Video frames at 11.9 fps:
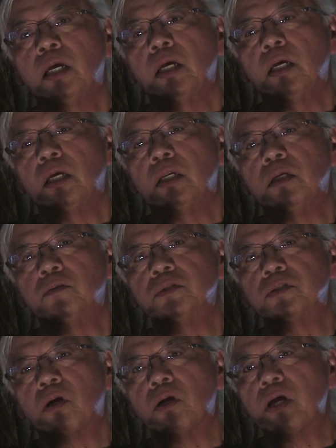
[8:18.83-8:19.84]
And it
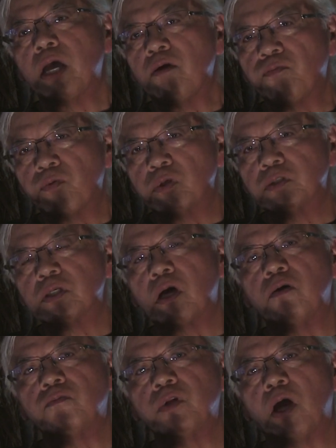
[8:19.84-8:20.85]
was our efforts
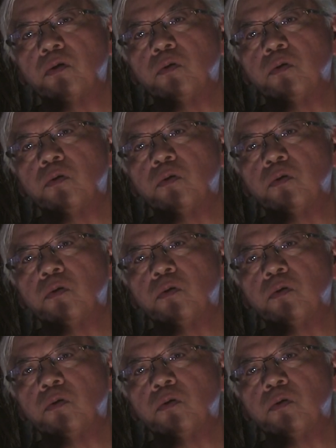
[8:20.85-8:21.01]
of not